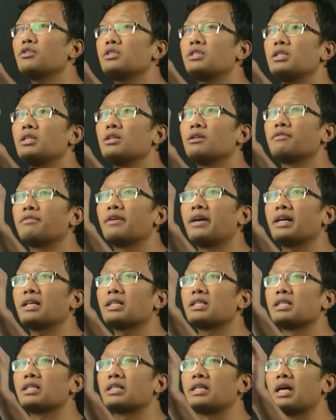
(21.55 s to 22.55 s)
g of
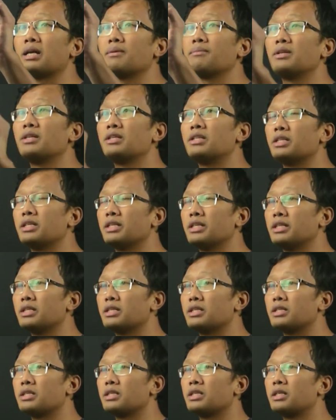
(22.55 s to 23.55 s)
x can be written
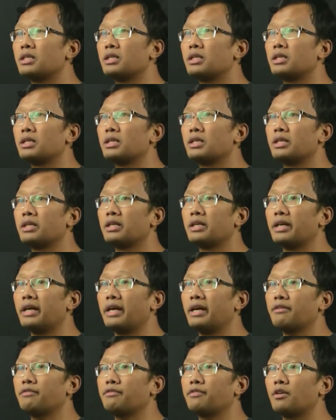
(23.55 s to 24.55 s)
as
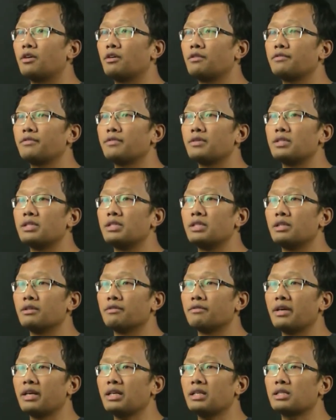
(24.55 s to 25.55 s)
f of g
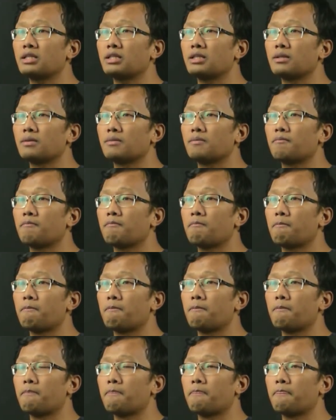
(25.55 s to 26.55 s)
of x.
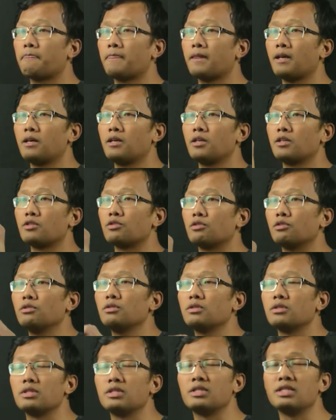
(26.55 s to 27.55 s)
So
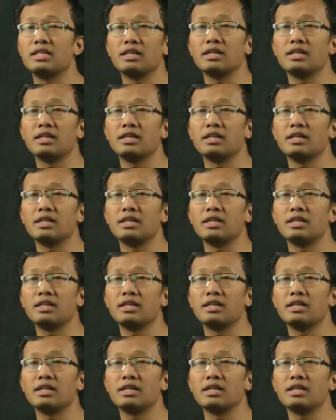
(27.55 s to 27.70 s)
g